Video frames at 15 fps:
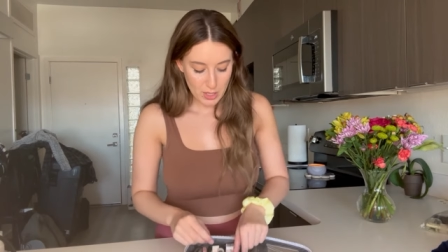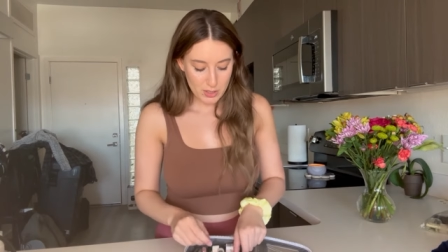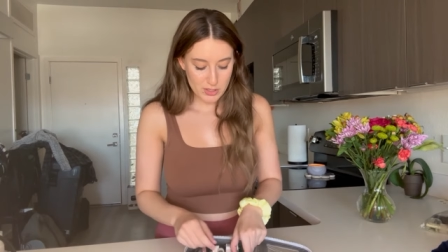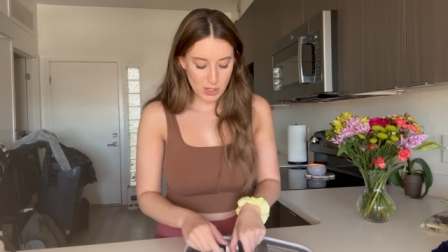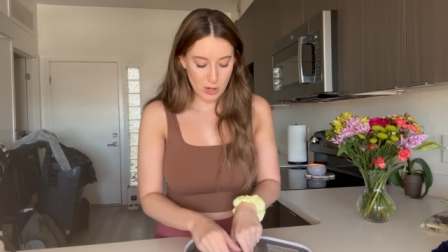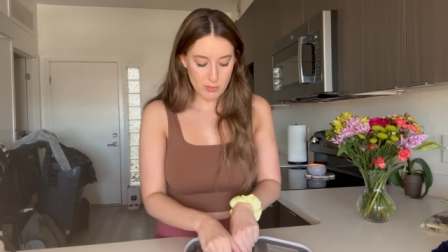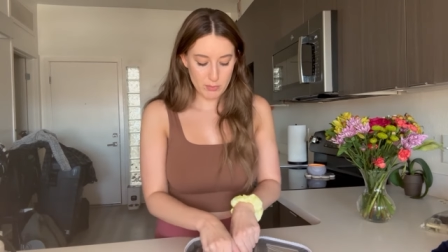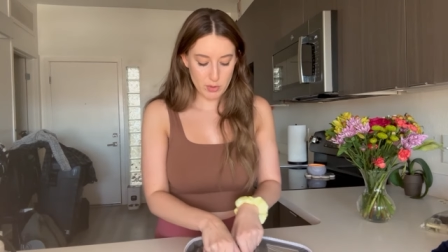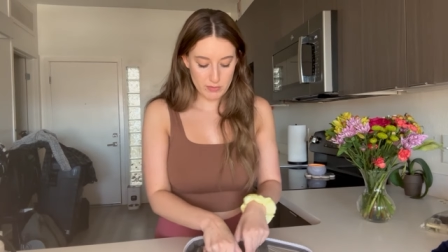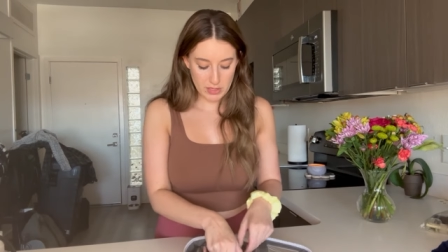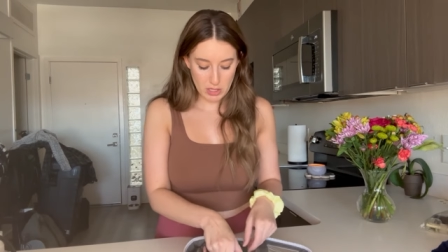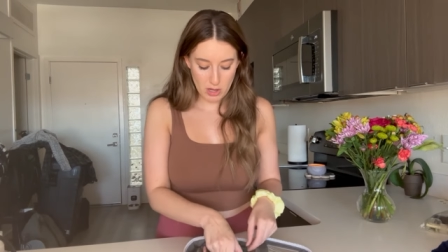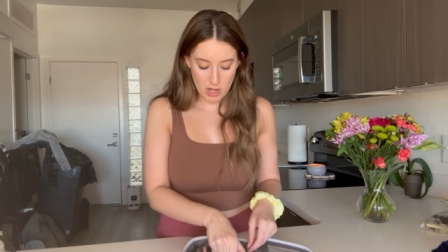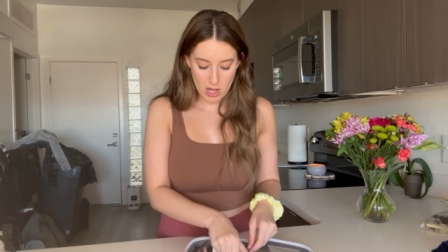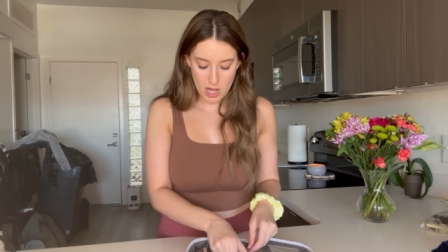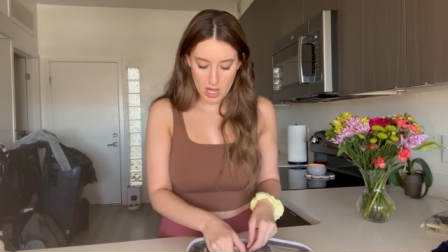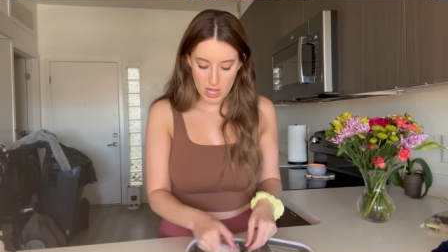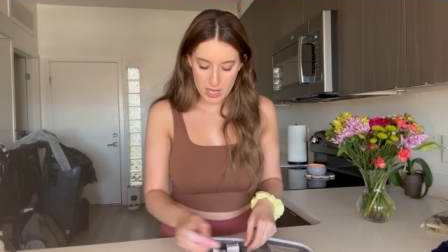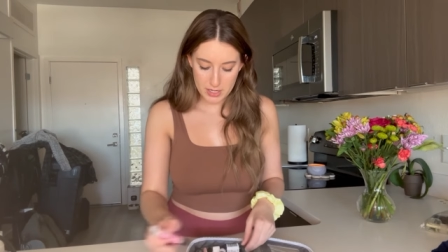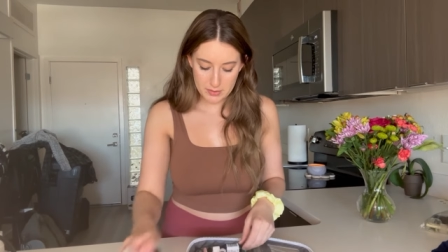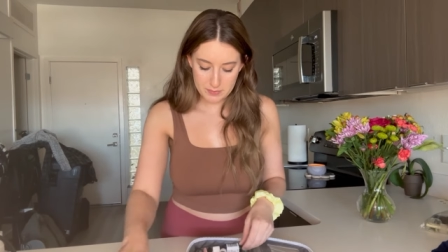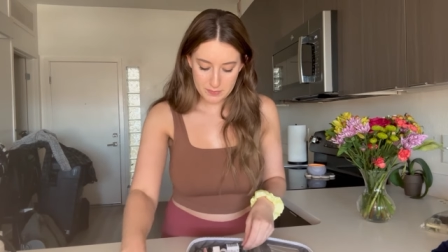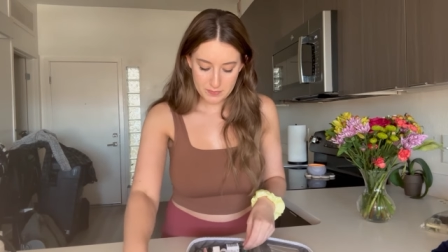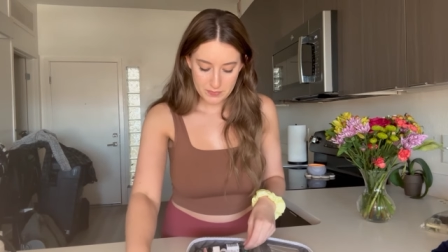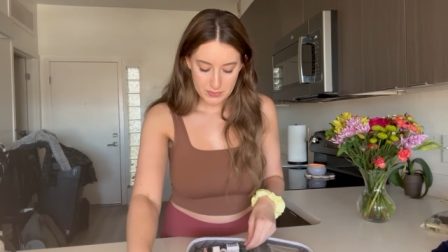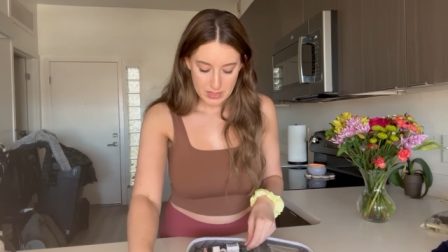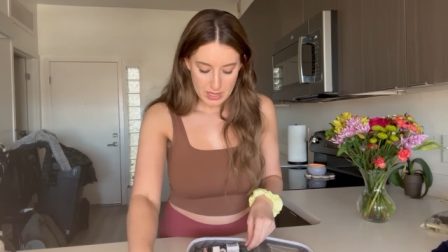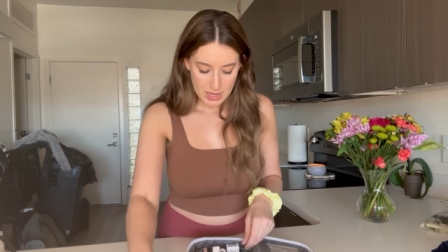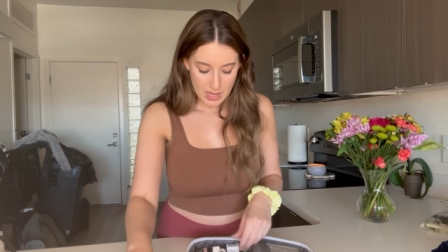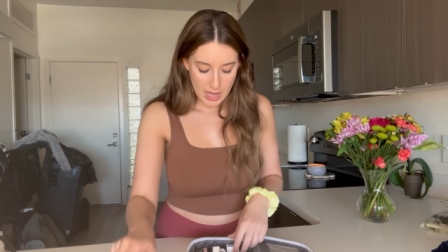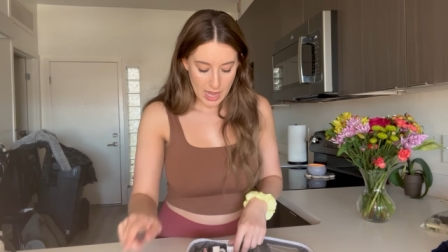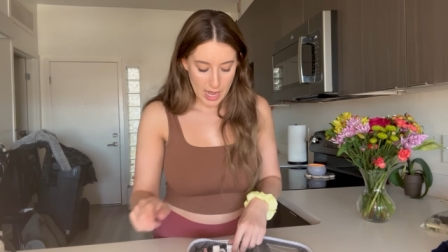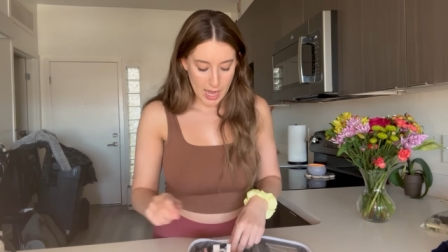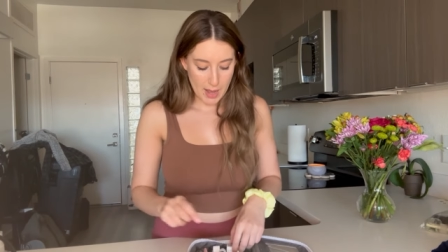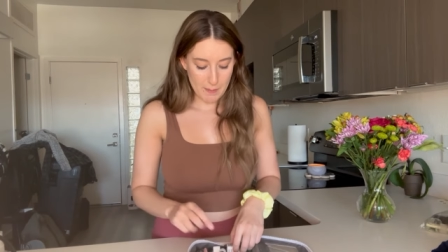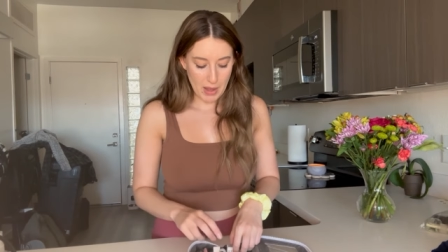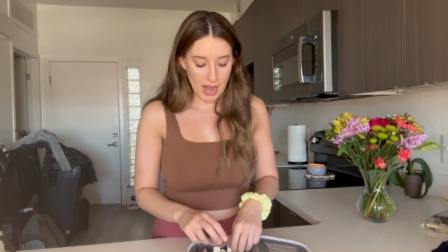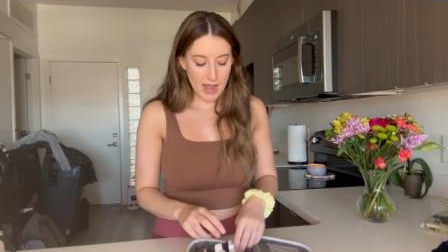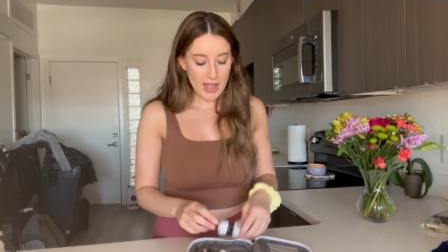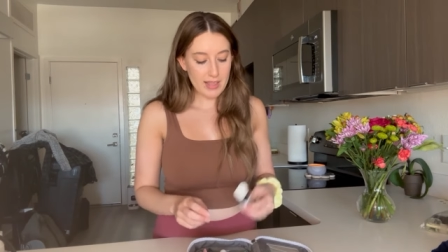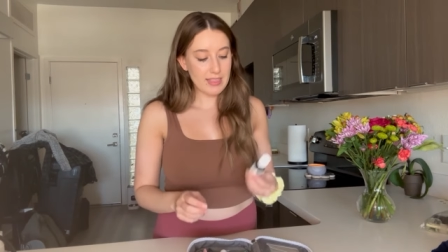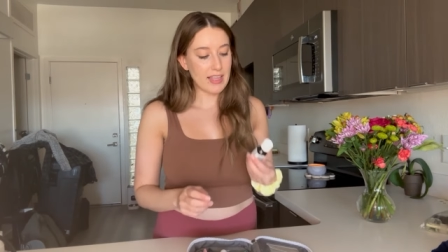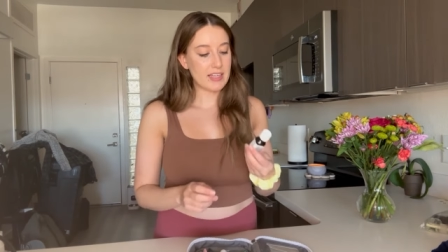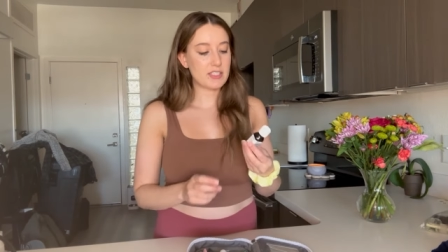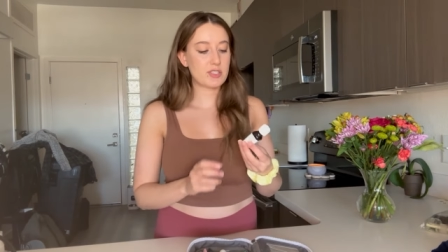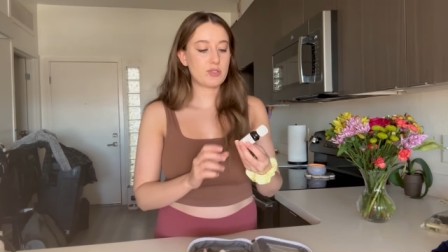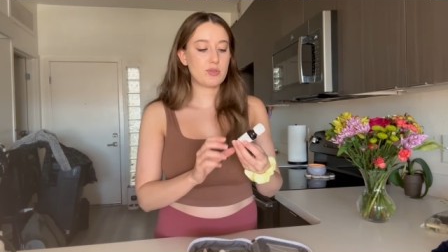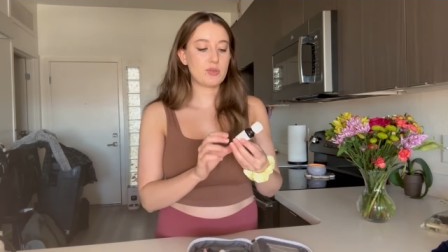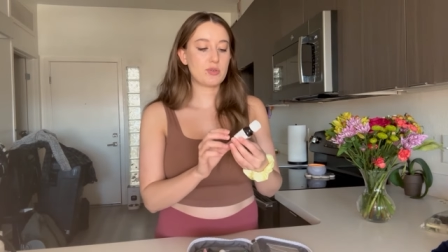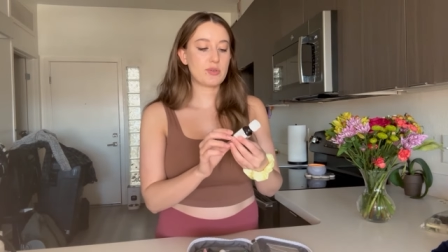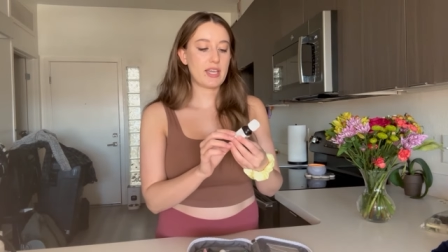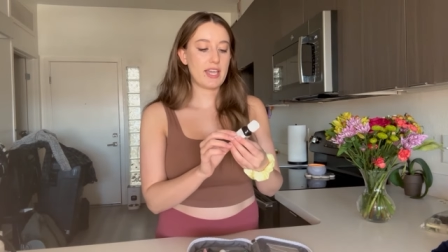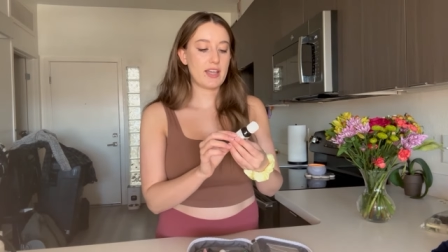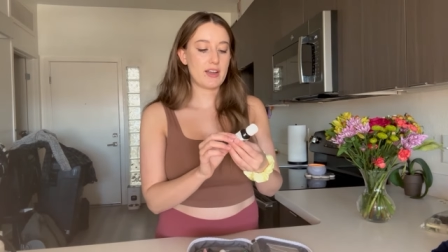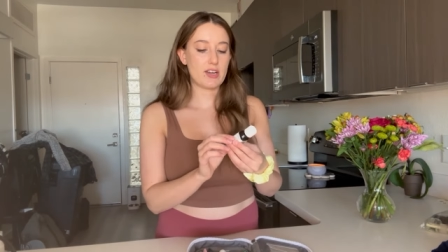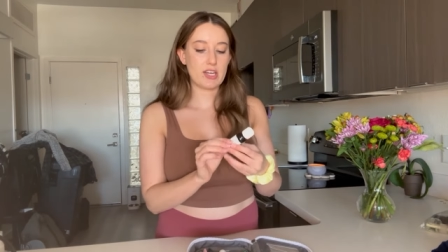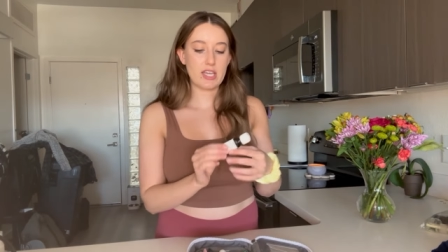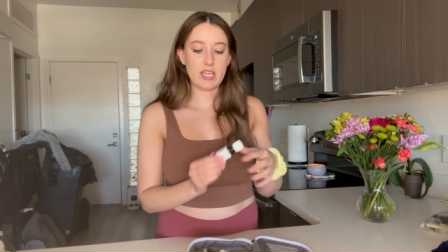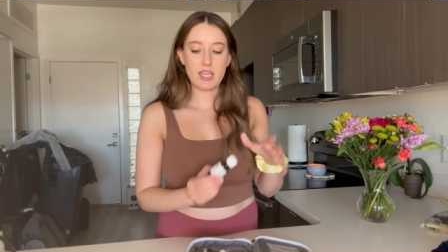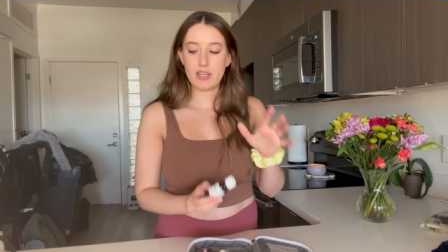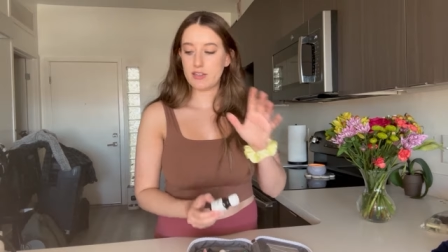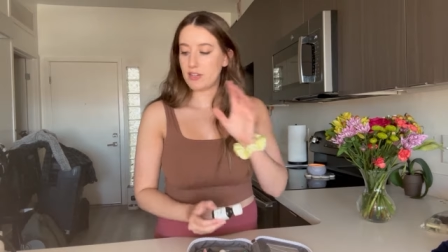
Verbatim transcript: So moving on. I like to carry,